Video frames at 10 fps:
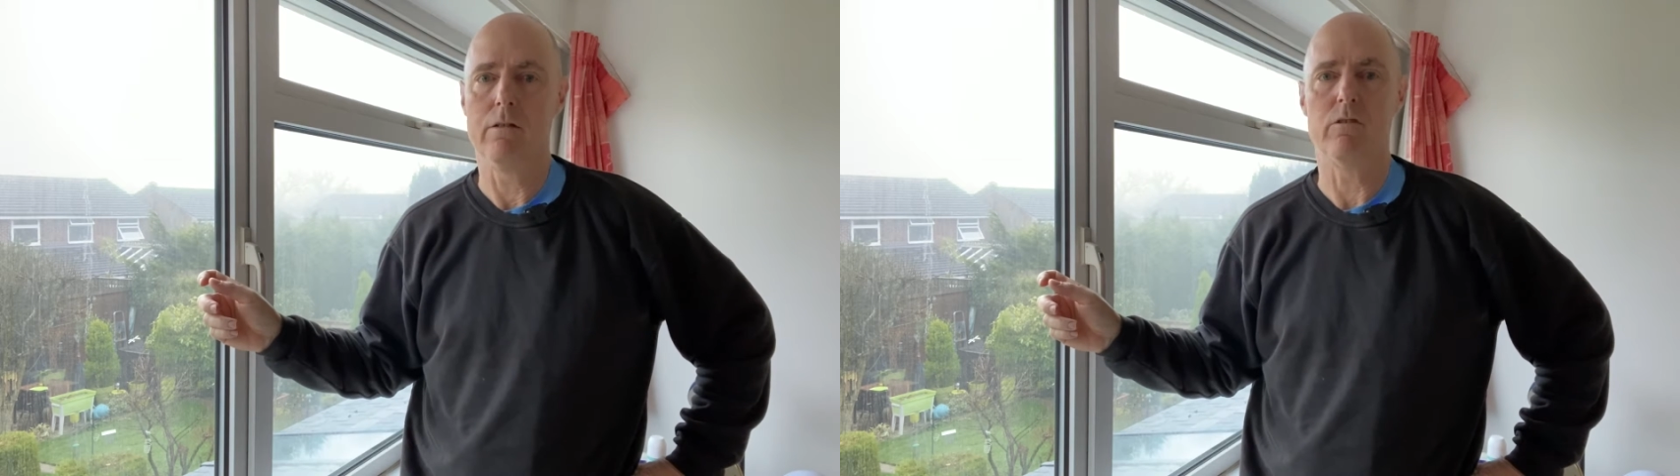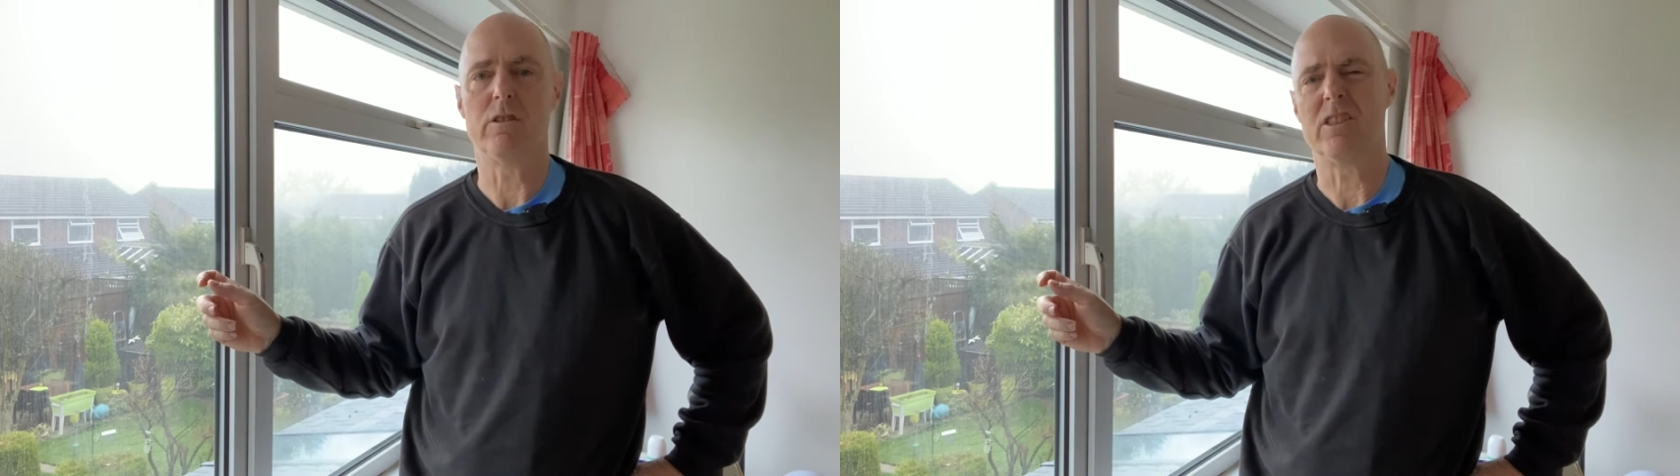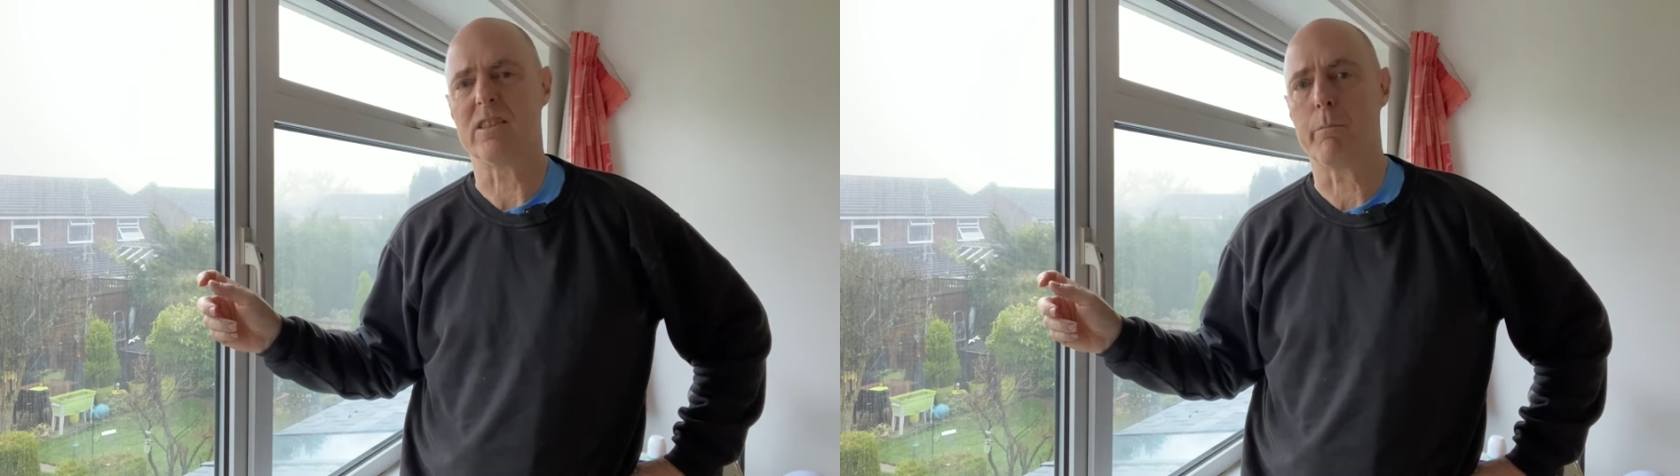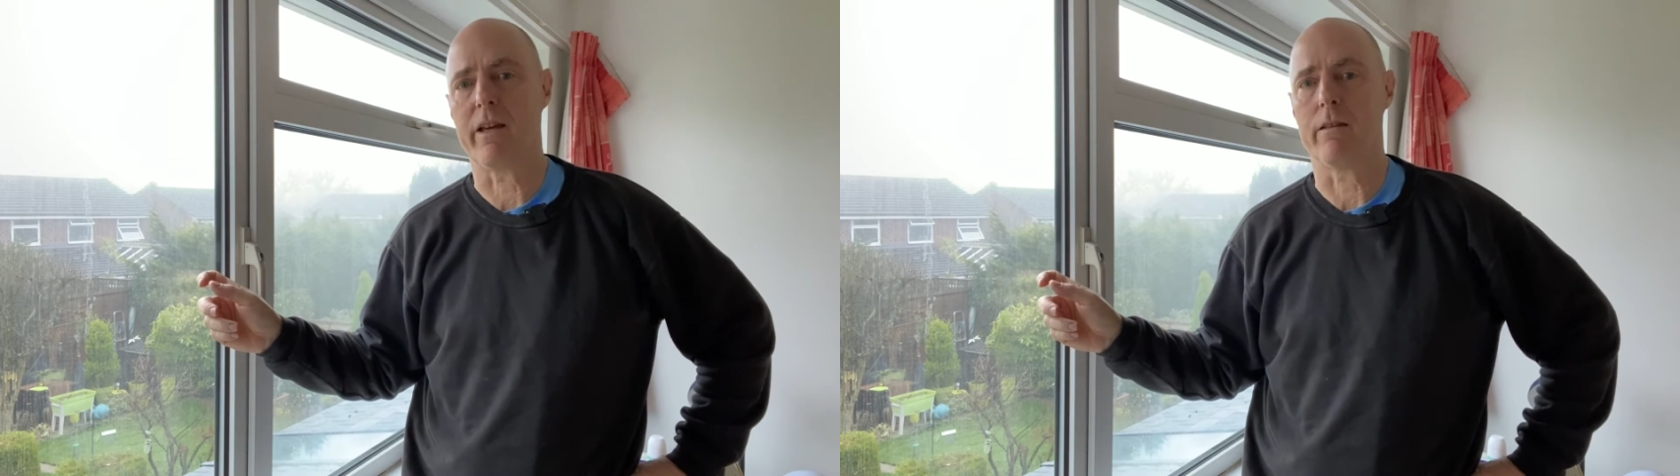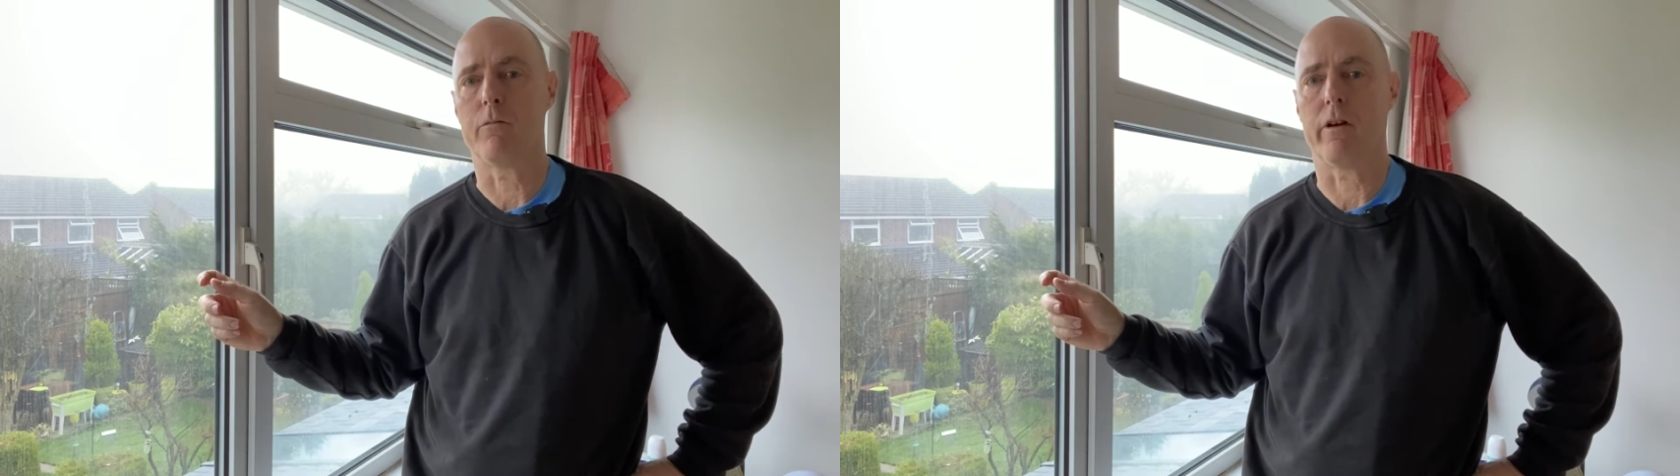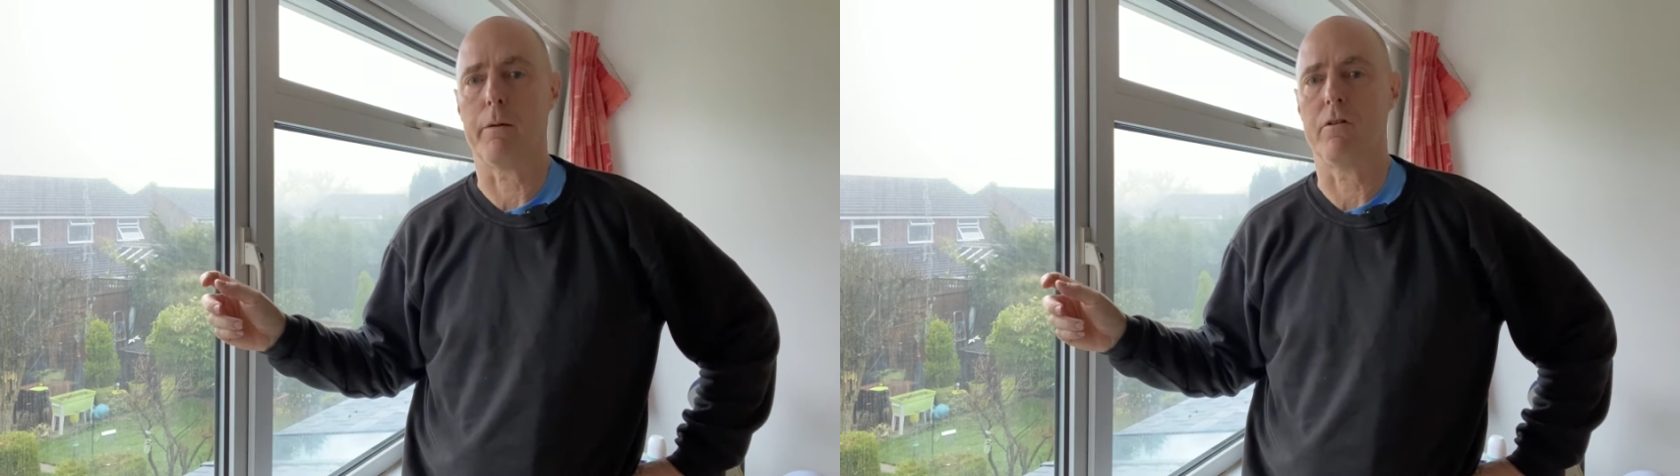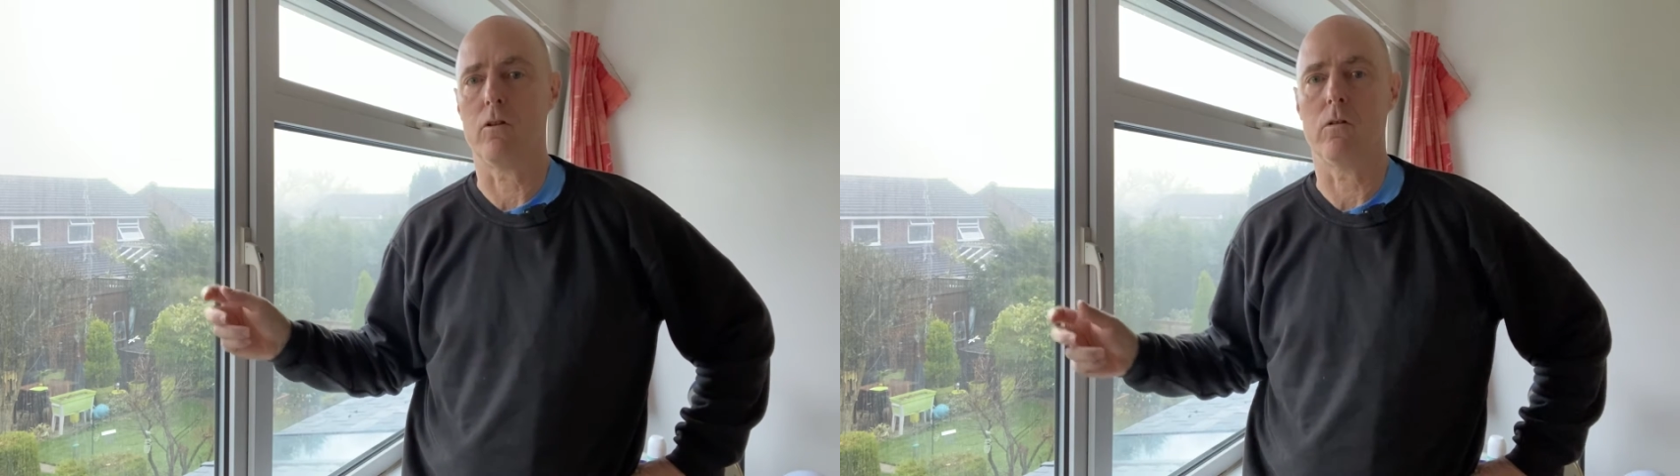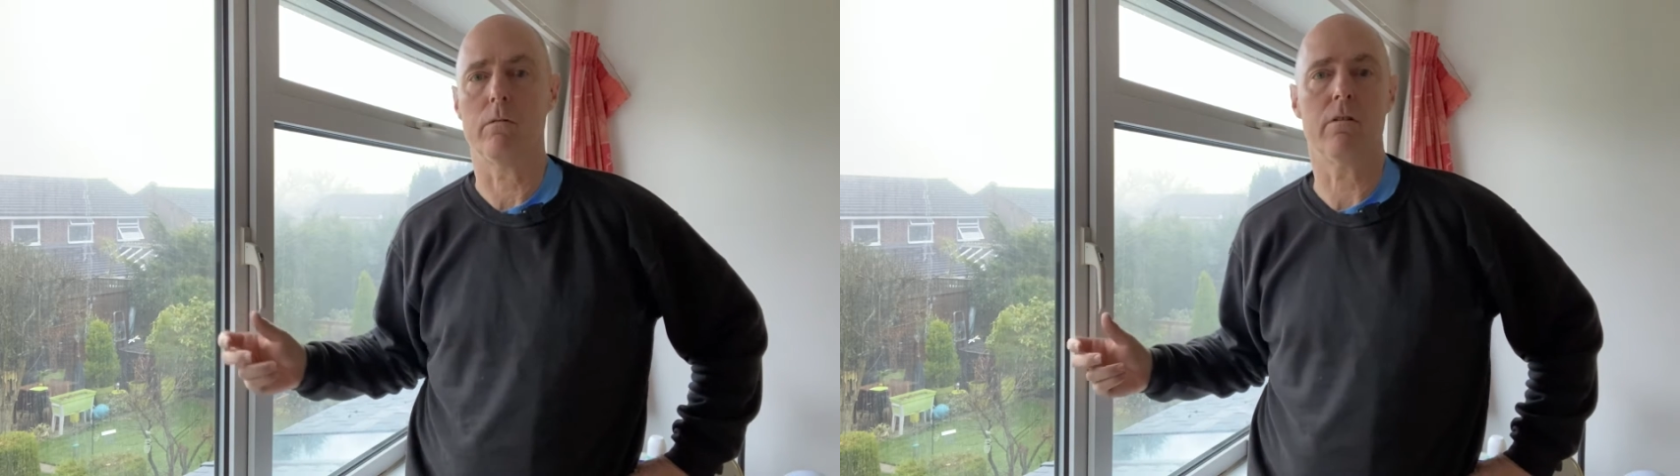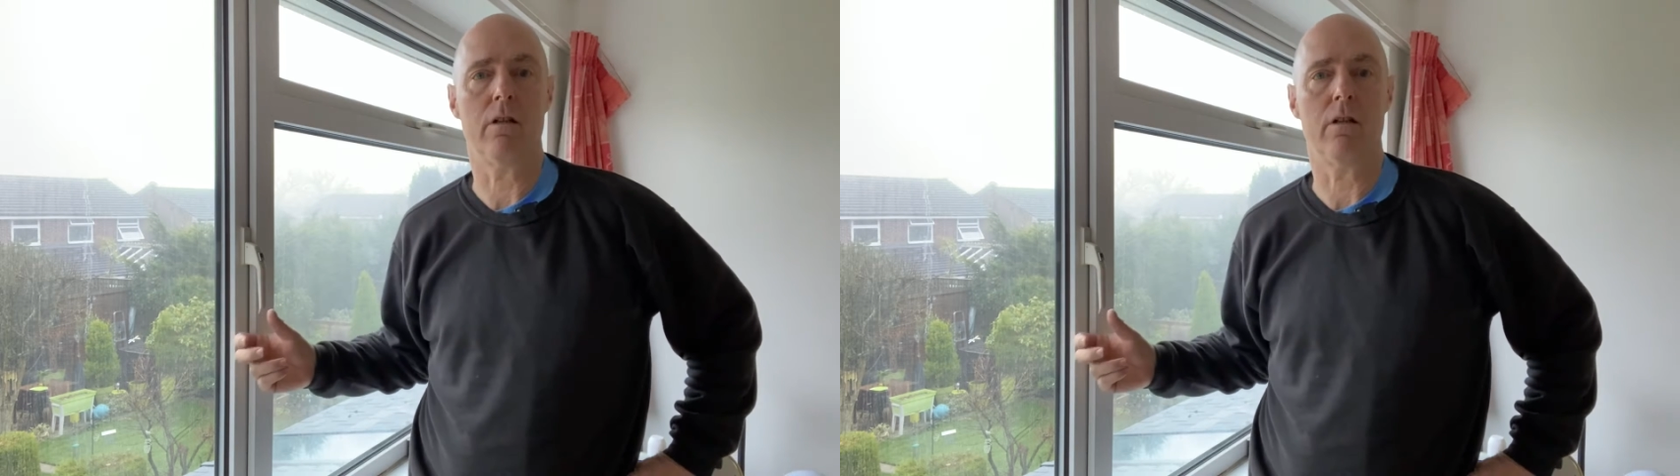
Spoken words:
which just make the frame a lot